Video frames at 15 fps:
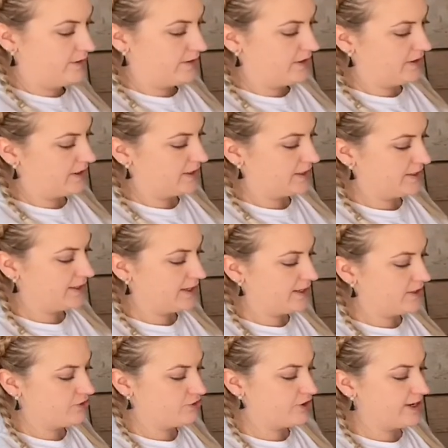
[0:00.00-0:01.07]
think it's starting
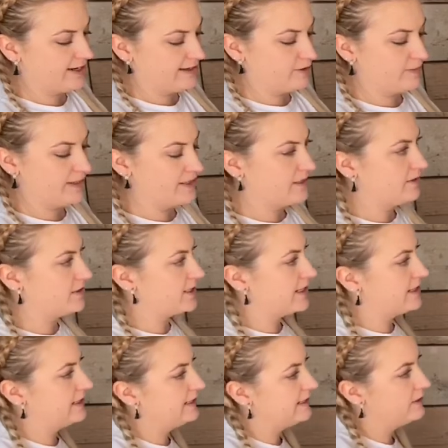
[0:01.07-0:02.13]
to dry a little bit, so I'll just add a
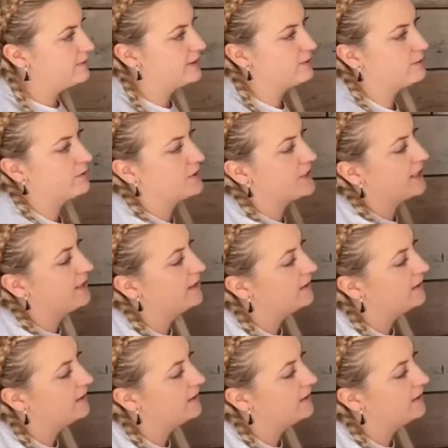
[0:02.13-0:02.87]
little bit of water.